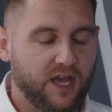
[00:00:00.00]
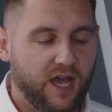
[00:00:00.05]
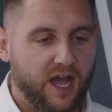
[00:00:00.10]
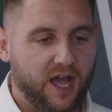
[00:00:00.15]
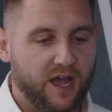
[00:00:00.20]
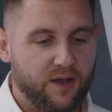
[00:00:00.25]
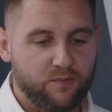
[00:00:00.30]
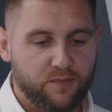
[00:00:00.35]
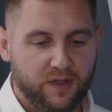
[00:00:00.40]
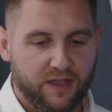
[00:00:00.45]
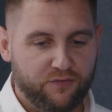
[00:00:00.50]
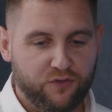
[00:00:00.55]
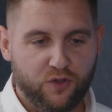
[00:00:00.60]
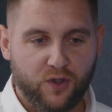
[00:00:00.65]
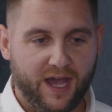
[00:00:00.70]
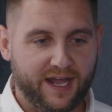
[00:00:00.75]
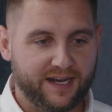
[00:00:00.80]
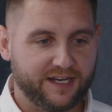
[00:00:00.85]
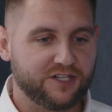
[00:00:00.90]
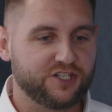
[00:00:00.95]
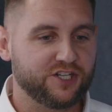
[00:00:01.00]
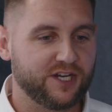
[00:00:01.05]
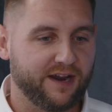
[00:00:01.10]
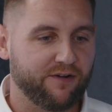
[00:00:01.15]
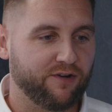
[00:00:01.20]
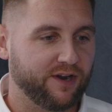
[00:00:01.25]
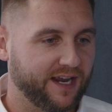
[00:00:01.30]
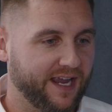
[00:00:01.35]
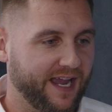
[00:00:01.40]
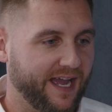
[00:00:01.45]
um, if you had a
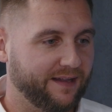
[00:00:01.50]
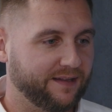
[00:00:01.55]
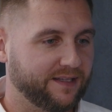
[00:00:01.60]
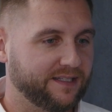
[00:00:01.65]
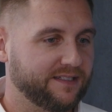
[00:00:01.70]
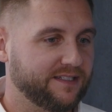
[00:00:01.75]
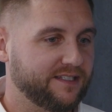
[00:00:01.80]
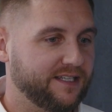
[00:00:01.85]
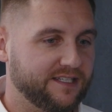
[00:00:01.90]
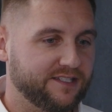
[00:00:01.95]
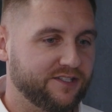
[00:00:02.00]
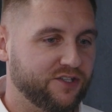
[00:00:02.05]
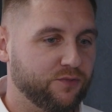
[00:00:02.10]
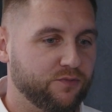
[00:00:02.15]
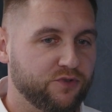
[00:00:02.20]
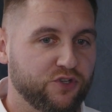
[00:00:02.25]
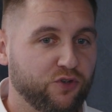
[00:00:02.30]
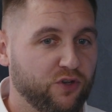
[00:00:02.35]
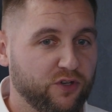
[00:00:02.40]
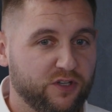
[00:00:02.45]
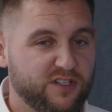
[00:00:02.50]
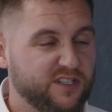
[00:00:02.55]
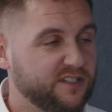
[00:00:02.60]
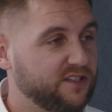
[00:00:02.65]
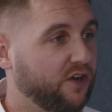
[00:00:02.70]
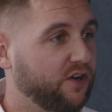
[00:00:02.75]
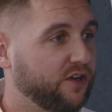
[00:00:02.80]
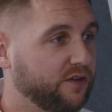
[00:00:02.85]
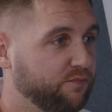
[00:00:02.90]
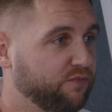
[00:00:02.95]
generic C A D system, you could
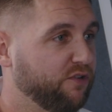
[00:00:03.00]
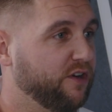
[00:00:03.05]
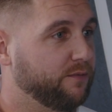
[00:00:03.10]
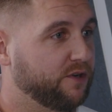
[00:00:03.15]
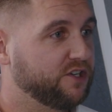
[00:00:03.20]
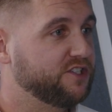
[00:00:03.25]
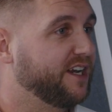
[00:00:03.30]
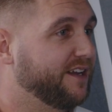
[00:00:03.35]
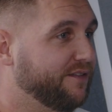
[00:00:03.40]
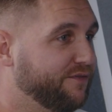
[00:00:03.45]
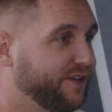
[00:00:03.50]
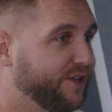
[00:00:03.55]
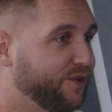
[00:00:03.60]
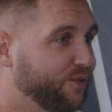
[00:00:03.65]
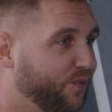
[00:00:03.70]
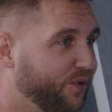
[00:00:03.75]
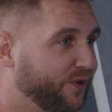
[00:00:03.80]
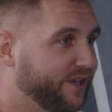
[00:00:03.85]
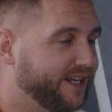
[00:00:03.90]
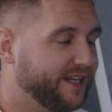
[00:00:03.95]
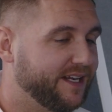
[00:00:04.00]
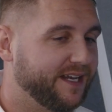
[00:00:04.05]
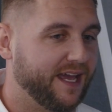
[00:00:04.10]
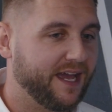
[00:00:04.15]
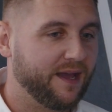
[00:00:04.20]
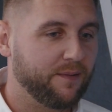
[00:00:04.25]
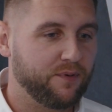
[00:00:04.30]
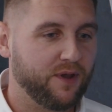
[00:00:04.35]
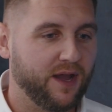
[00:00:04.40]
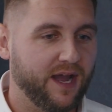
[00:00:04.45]
design pretty much anything you wanted in
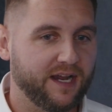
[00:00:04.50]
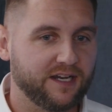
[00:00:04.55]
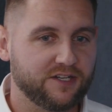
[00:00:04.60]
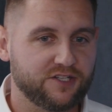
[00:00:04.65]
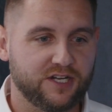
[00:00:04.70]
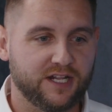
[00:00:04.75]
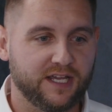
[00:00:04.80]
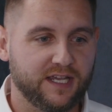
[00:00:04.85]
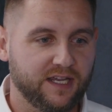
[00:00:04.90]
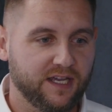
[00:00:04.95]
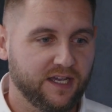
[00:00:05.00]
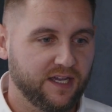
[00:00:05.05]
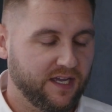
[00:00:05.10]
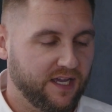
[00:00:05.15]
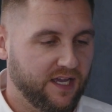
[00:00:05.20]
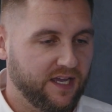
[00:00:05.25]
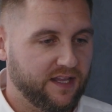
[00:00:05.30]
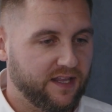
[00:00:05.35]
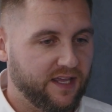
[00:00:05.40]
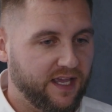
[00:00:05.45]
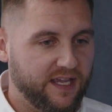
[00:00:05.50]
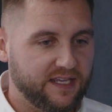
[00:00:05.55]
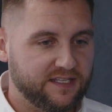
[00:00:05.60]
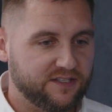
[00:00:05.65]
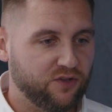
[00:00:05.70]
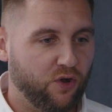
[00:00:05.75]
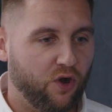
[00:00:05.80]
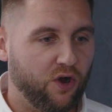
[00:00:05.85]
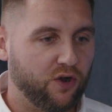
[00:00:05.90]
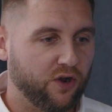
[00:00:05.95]
there. But actually, it's
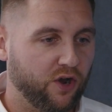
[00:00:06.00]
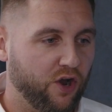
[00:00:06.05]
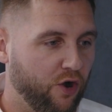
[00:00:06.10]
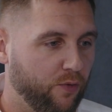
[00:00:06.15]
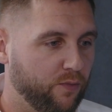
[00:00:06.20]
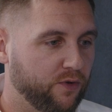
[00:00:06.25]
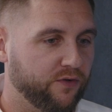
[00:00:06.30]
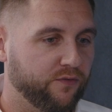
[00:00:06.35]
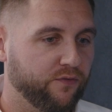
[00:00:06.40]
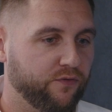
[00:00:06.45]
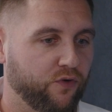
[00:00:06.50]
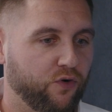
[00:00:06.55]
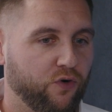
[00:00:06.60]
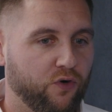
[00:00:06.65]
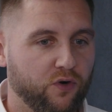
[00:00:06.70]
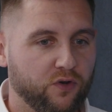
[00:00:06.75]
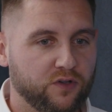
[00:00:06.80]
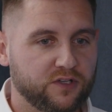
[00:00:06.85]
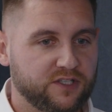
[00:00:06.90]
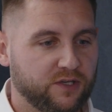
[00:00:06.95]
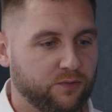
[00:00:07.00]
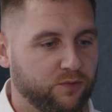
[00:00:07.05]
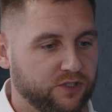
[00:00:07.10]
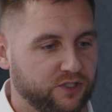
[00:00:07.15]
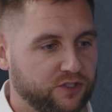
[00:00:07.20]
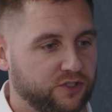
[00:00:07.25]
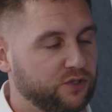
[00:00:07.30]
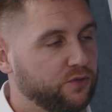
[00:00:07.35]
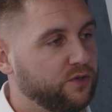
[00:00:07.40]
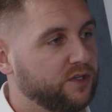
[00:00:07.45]
not uncommon for someone
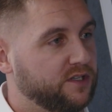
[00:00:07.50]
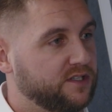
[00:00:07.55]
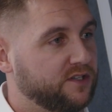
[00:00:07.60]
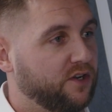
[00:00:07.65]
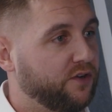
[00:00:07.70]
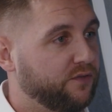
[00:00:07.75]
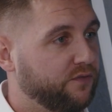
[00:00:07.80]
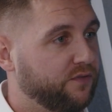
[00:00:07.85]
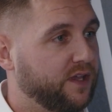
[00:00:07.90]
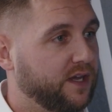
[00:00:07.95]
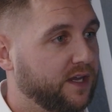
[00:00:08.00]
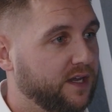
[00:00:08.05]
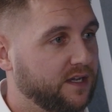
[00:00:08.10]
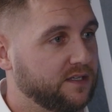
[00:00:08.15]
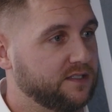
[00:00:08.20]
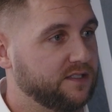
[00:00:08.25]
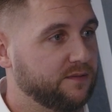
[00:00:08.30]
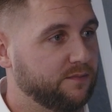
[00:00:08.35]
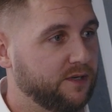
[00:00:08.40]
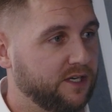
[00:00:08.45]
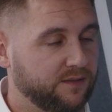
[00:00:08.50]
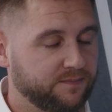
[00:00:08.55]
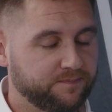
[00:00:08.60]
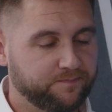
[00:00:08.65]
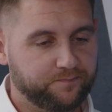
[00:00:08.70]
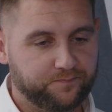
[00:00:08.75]
to do a design for their customer.